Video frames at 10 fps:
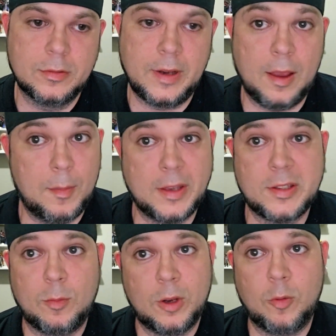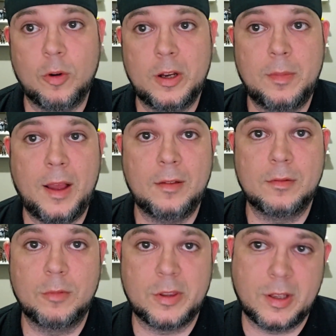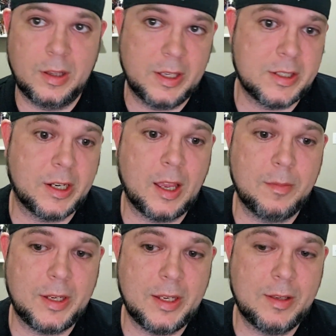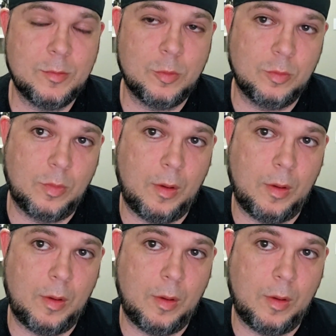Now, am I somewhat worried about with Collision coming in?